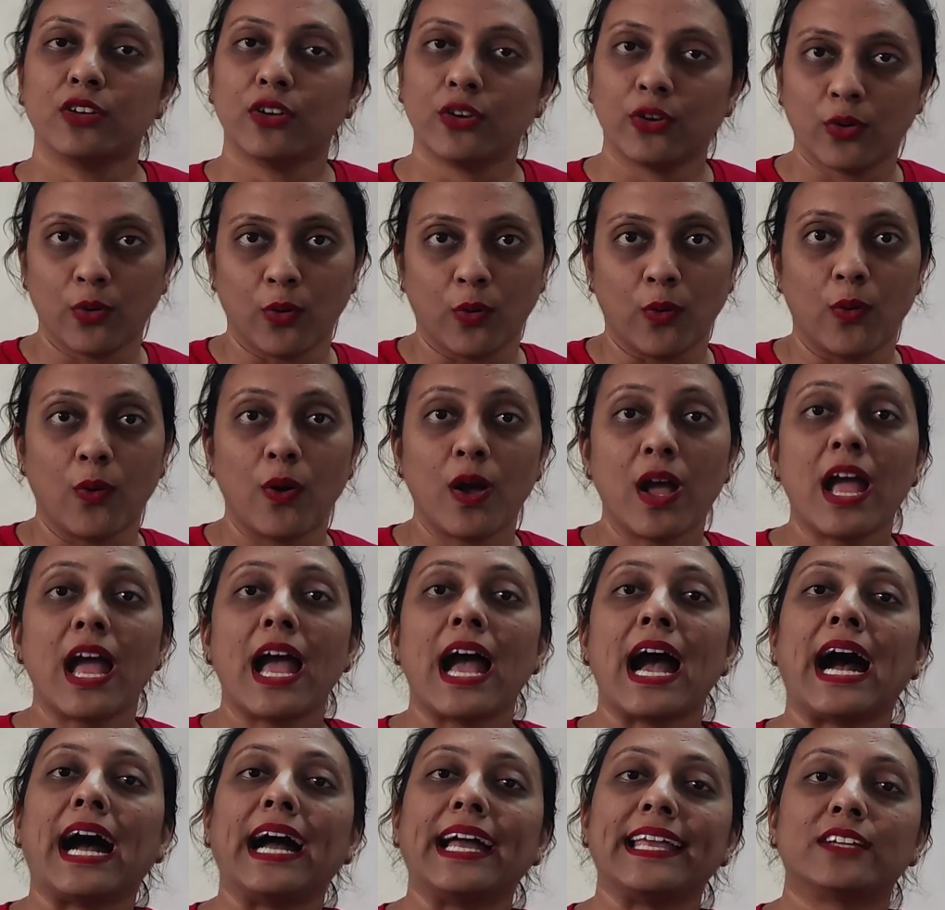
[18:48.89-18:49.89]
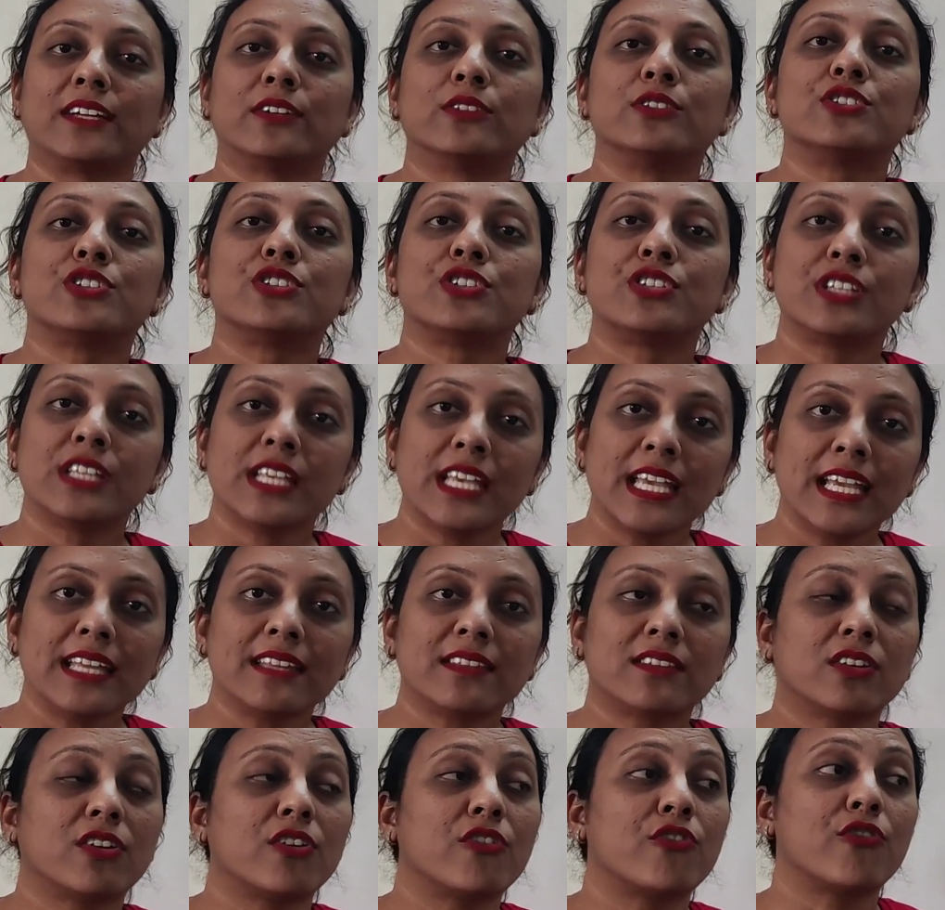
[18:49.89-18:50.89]
No, I could see
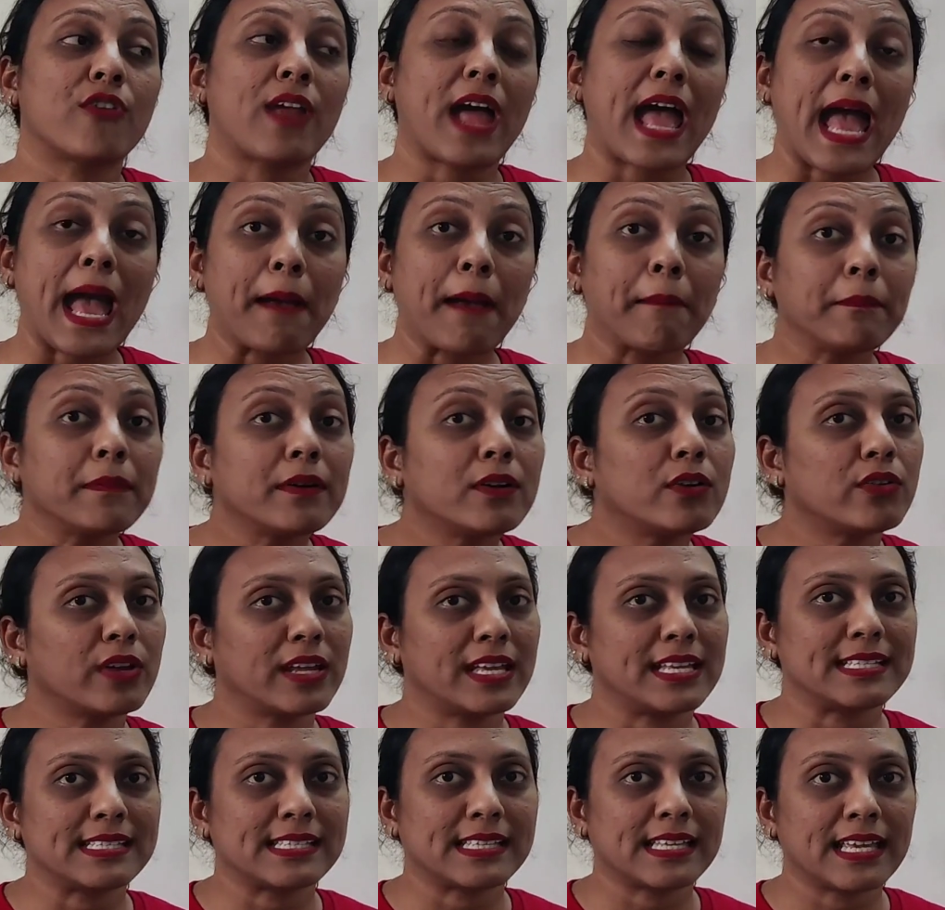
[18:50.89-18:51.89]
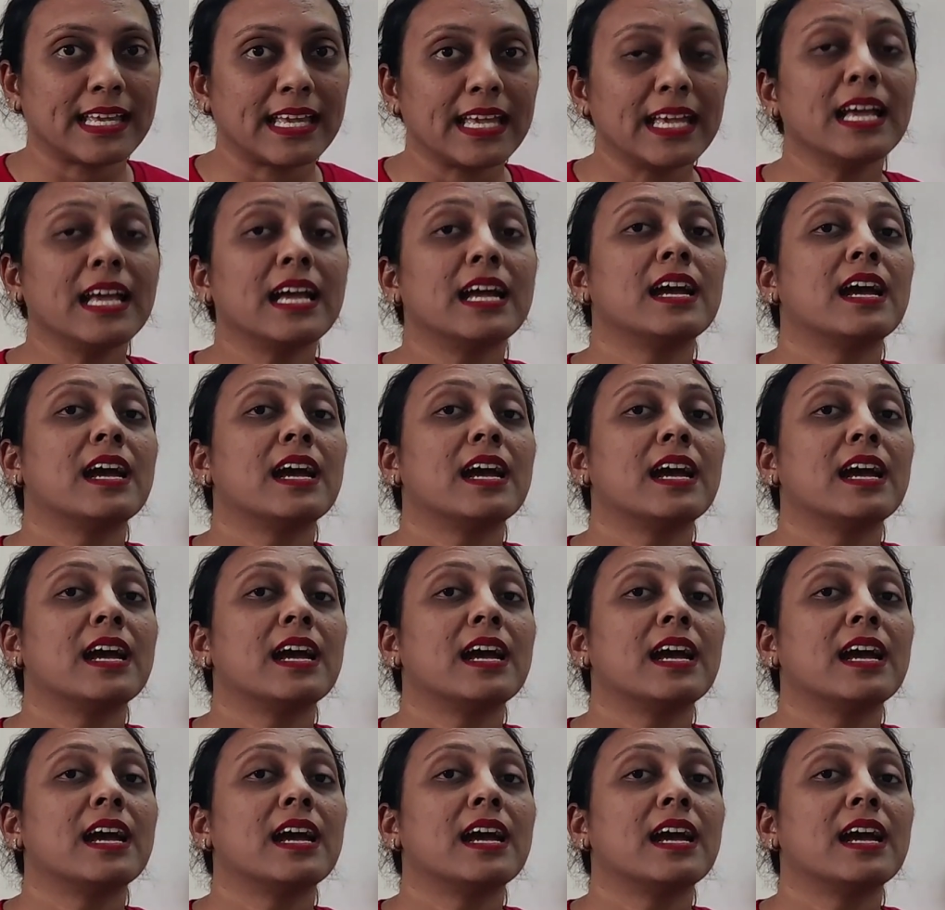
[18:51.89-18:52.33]
the ram grazing,